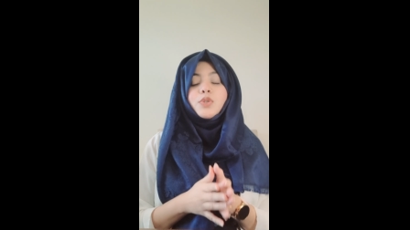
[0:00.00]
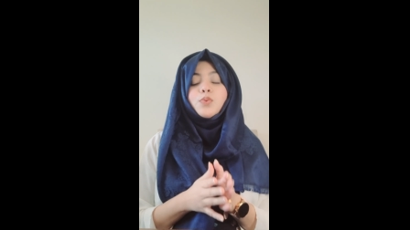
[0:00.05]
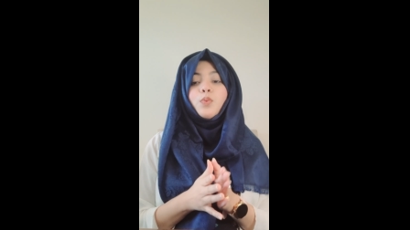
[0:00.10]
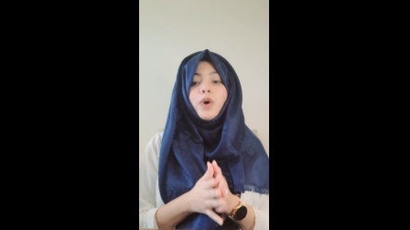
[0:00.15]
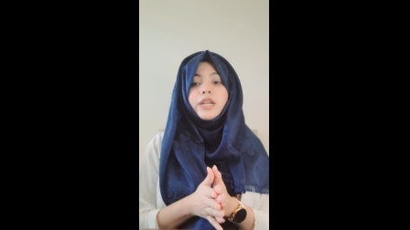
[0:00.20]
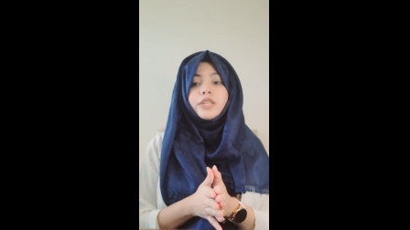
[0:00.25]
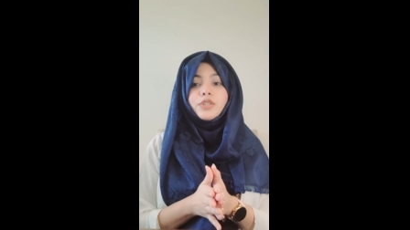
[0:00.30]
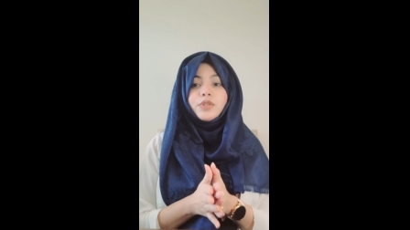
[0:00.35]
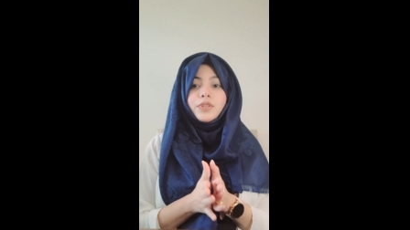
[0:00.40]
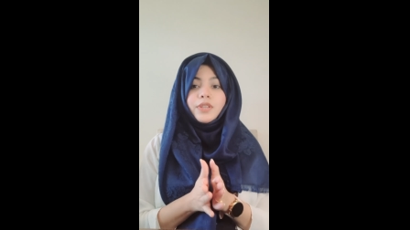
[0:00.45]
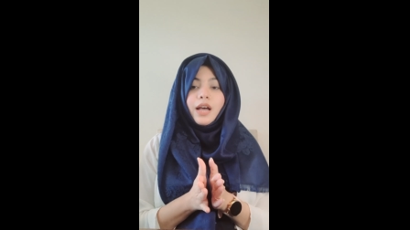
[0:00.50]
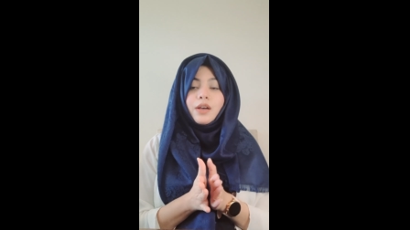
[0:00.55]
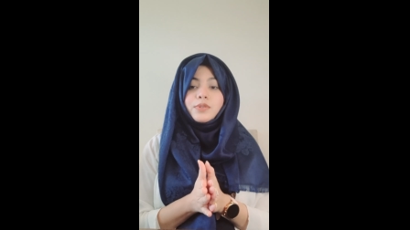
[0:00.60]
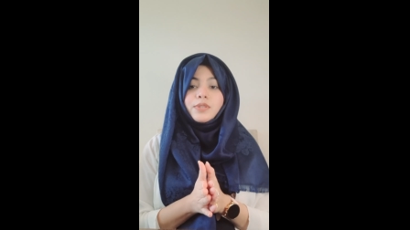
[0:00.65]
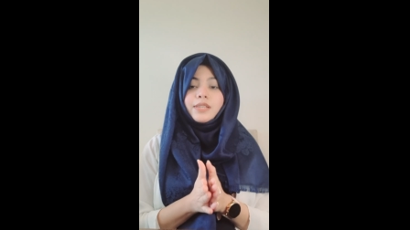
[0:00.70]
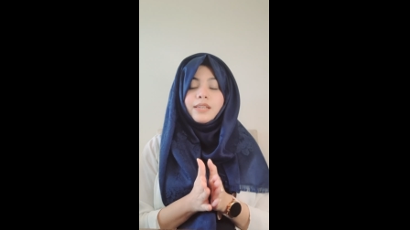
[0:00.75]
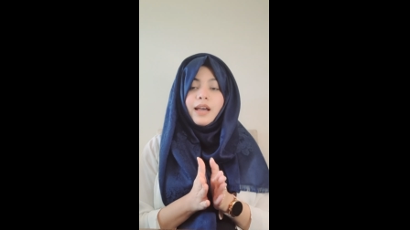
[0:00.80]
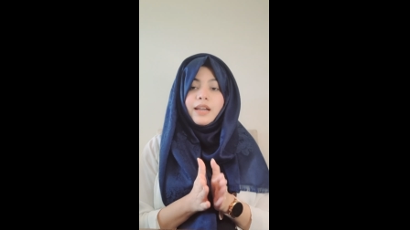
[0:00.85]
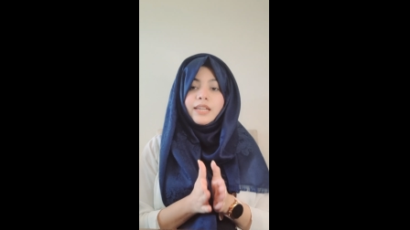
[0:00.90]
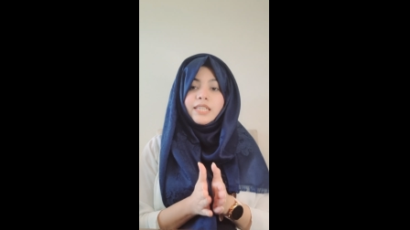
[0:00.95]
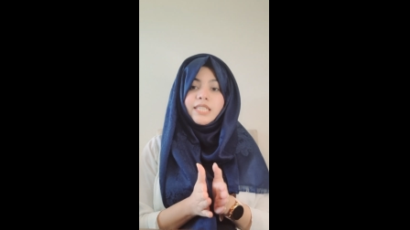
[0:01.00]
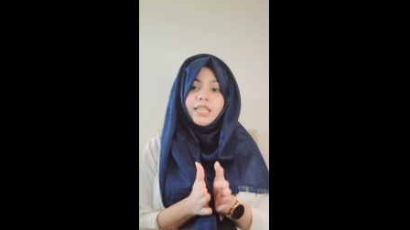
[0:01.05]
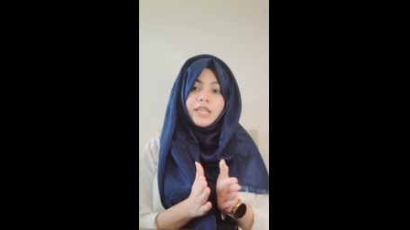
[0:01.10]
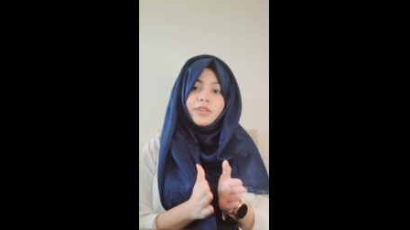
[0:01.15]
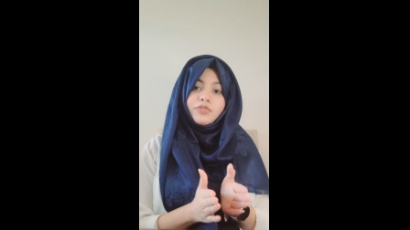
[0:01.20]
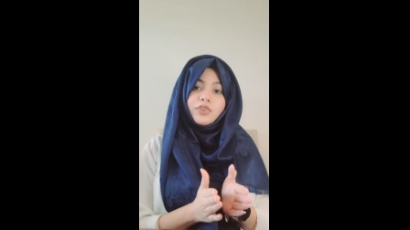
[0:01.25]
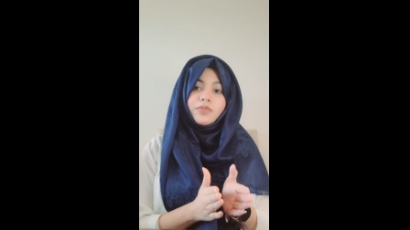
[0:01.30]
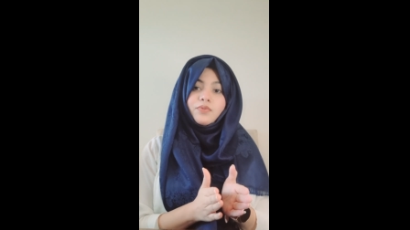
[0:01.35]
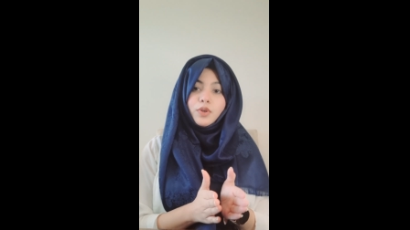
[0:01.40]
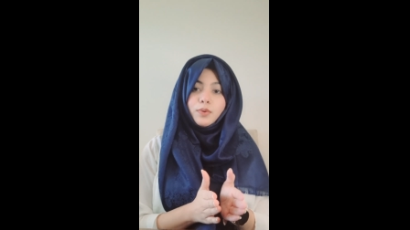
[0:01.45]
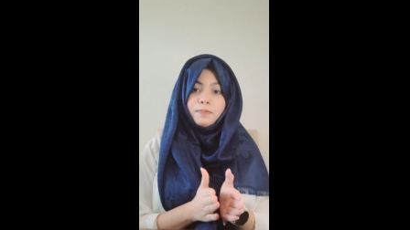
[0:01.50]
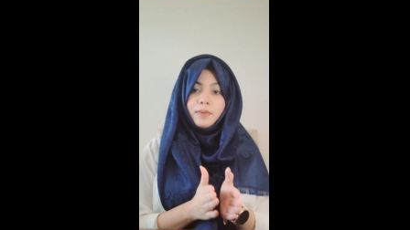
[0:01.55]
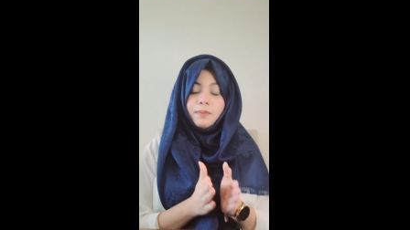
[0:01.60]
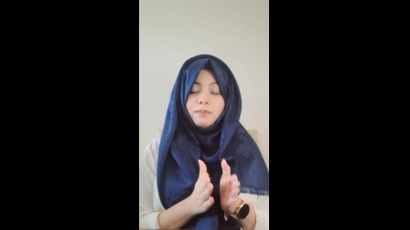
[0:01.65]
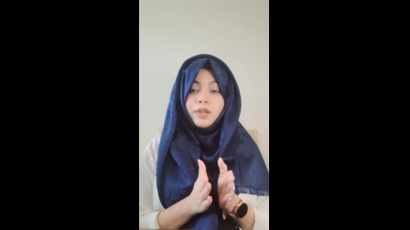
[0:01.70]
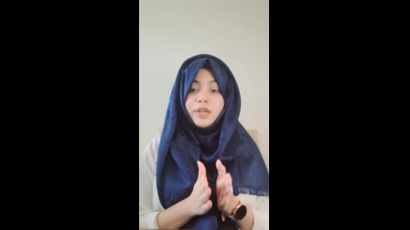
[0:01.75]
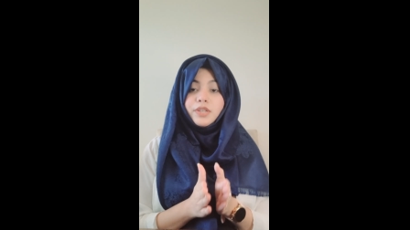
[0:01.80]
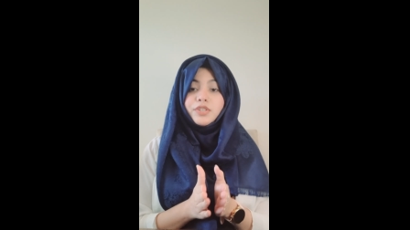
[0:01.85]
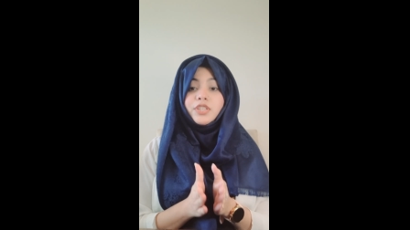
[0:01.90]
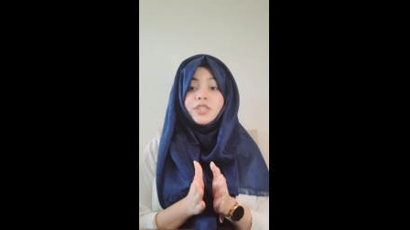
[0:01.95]
one 2019 review
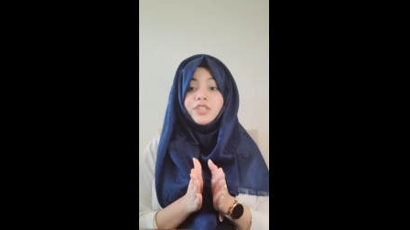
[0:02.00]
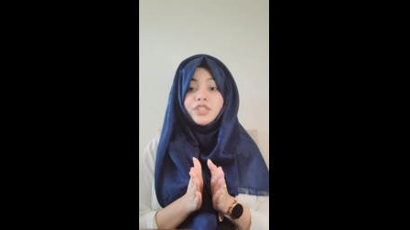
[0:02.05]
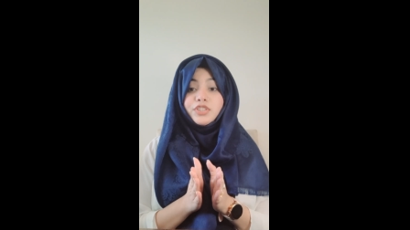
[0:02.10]
published in the